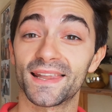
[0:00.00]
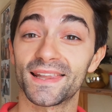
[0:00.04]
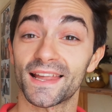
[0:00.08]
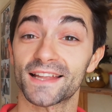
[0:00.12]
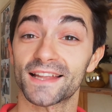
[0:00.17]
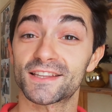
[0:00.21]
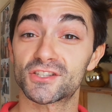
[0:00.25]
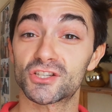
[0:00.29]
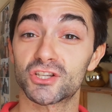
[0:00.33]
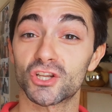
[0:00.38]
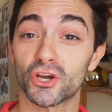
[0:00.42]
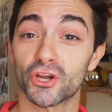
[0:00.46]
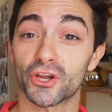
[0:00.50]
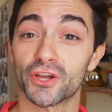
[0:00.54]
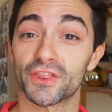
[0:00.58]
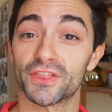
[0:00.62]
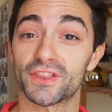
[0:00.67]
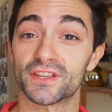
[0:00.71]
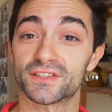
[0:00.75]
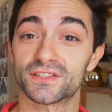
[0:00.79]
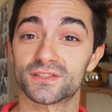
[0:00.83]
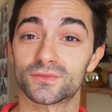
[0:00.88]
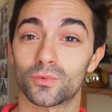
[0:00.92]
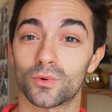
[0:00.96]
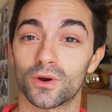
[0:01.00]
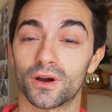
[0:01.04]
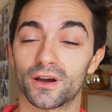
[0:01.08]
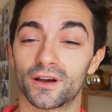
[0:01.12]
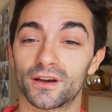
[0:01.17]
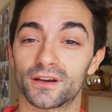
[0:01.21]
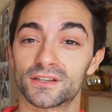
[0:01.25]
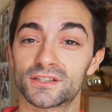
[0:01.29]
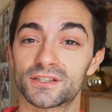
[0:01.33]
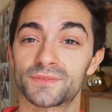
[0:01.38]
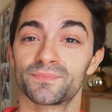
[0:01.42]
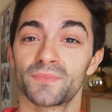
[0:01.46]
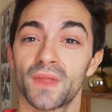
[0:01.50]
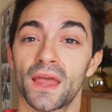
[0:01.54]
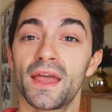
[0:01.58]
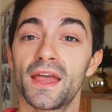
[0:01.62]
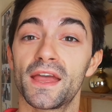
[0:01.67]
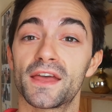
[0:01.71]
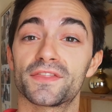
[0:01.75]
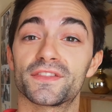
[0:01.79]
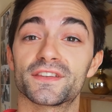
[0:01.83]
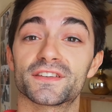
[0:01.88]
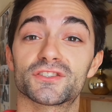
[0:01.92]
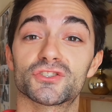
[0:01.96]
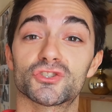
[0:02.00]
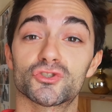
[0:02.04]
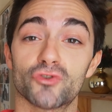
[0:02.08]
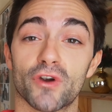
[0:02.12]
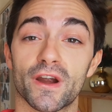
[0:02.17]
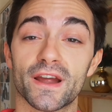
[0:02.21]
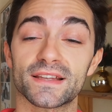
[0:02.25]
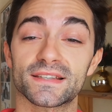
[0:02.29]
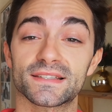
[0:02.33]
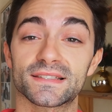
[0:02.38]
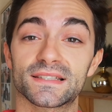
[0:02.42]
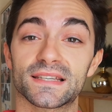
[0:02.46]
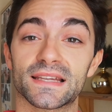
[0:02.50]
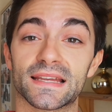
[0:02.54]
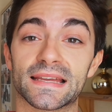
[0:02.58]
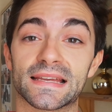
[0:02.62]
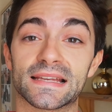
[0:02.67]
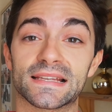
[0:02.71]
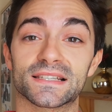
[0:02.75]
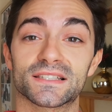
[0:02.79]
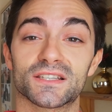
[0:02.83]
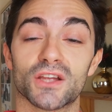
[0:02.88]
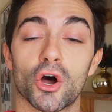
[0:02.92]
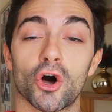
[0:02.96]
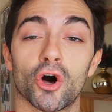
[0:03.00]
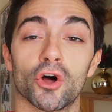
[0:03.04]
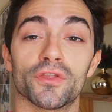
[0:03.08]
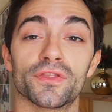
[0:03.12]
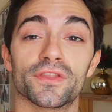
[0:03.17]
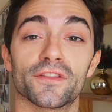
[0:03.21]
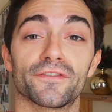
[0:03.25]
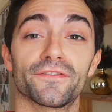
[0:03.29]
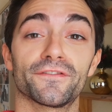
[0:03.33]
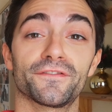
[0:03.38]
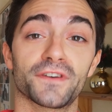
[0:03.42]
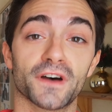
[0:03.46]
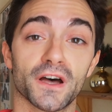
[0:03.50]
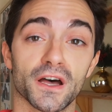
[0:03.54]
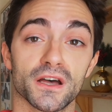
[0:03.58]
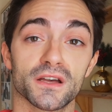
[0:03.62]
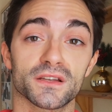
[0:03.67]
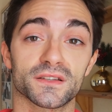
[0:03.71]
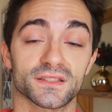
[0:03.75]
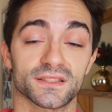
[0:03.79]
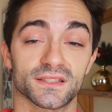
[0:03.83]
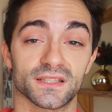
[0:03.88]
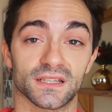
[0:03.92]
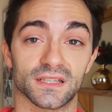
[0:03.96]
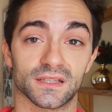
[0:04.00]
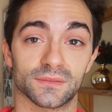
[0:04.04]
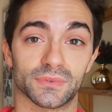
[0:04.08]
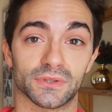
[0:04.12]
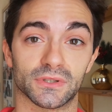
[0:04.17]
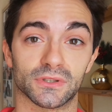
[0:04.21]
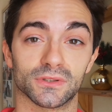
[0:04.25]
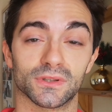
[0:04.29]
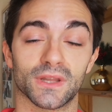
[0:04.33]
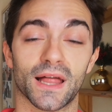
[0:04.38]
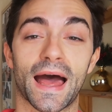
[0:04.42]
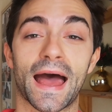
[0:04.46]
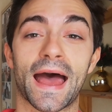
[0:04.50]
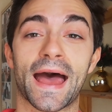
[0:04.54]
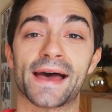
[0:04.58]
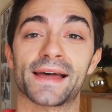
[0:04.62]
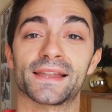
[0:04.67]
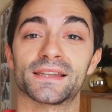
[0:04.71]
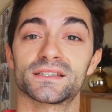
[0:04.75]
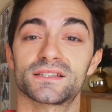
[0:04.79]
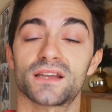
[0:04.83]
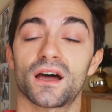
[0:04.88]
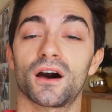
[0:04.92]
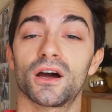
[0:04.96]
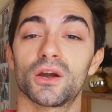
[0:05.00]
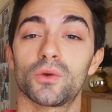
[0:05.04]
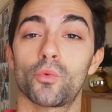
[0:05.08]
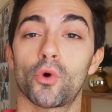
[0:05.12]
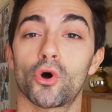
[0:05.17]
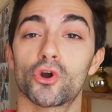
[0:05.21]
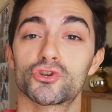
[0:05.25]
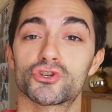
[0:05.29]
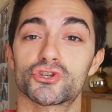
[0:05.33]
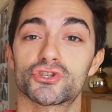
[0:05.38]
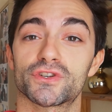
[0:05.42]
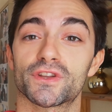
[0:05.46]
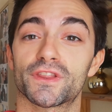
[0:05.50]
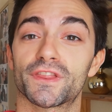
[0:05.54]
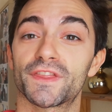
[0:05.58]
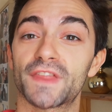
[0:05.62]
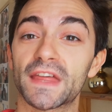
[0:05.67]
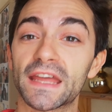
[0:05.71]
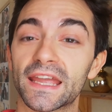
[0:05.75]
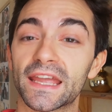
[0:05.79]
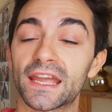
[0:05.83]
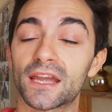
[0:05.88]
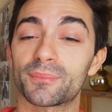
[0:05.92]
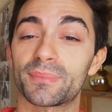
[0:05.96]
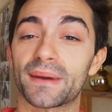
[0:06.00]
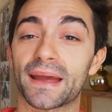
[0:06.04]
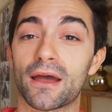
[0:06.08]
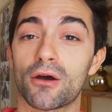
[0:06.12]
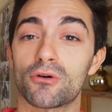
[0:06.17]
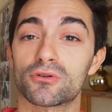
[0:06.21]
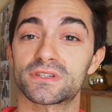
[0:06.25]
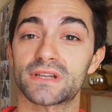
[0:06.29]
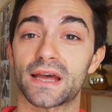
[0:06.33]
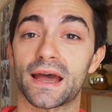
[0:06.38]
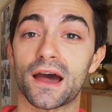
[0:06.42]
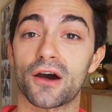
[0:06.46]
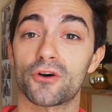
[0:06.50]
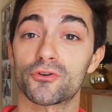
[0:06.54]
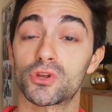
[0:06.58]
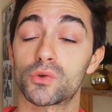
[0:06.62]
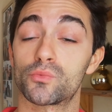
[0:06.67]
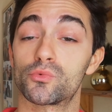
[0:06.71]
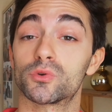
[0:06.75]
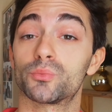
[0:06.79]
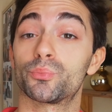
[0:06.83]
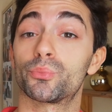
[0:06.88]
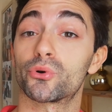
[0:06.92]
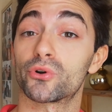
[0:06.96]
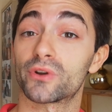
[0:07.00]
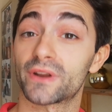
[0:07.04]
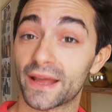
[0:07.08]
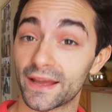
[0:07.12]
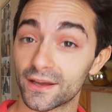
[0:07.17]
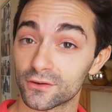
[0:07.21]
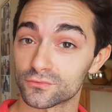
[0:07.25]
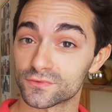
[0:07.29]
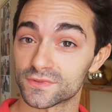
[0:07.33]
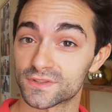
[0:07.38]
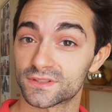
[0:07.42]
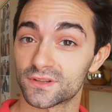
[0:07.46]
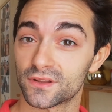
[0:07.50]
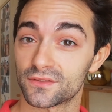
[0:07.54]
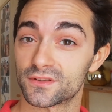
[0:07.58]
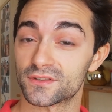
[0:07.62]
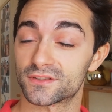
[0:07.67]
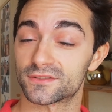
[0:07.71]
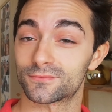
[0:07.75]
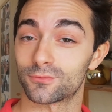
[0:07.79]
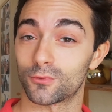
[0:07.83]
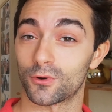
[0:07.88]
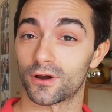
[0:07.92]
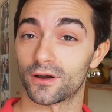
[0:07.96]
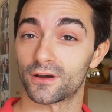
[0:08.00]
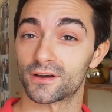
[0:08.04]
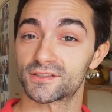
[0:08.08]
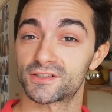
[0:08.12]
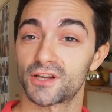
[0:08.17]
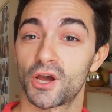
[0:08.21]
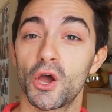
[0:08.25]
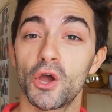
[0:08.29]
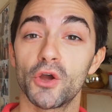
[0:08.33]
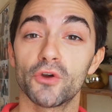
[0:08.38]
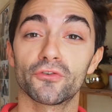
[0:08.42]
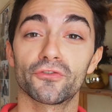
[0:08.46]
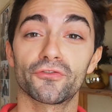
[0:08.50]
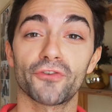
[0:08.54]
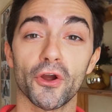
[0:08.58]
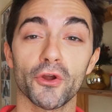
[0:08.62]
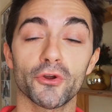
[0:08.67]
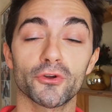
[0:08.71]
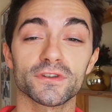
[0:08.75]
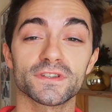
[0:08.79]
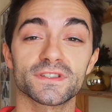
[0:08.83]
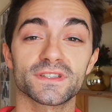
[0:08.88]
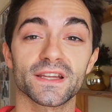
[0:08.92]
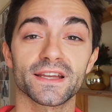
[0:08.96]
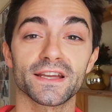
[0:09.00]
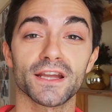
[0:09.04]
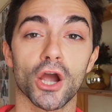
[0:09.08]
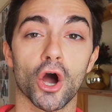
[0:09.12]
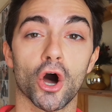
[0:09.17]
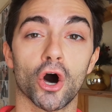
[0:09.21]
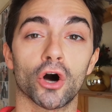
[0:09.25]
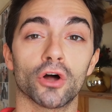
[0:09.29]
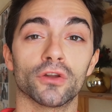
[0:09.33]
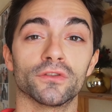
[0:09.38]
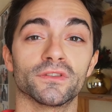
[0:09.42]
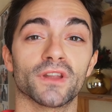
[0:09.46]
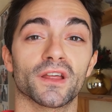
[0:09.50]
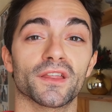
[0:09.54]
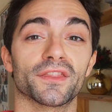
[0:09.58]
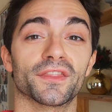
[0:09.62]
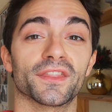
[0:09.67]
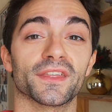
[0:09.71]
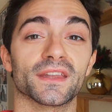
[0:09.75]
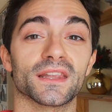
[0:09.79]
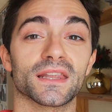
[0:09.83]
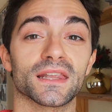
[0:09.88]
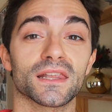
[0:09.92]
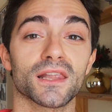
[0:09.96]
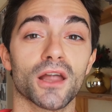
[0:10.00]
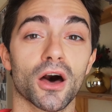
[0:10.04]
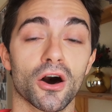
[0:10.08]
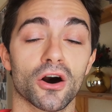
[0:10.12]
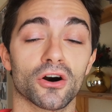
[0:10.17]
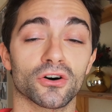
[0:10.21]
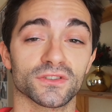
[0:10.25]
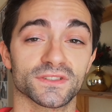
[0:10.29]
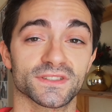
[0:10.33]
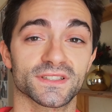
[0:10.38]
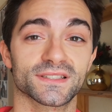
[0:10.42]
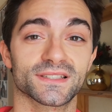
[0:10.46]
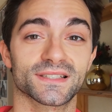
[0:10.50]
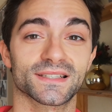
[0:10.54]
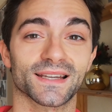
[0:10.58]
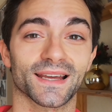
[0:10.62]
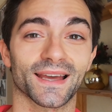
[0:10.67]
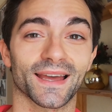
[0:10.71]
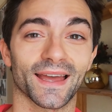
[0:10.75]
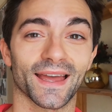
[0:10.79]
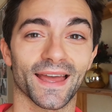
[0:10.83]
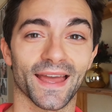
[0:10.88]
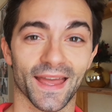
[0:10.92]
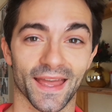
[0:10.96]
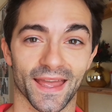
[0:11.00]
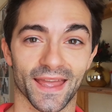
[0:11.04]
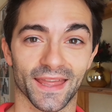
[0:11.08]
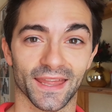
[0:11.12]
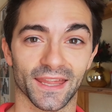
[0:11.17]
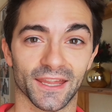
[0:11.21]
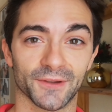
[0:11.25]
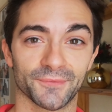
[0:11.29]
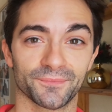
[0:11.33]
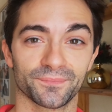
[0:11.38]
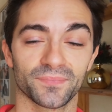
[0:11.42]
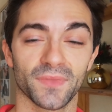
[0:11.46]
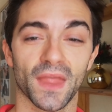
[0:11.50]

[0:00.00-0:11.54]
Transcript: Let's look at this word. The stress is on the first syllable, and I want you to think about how you would pronounce this word, focusing on the last A.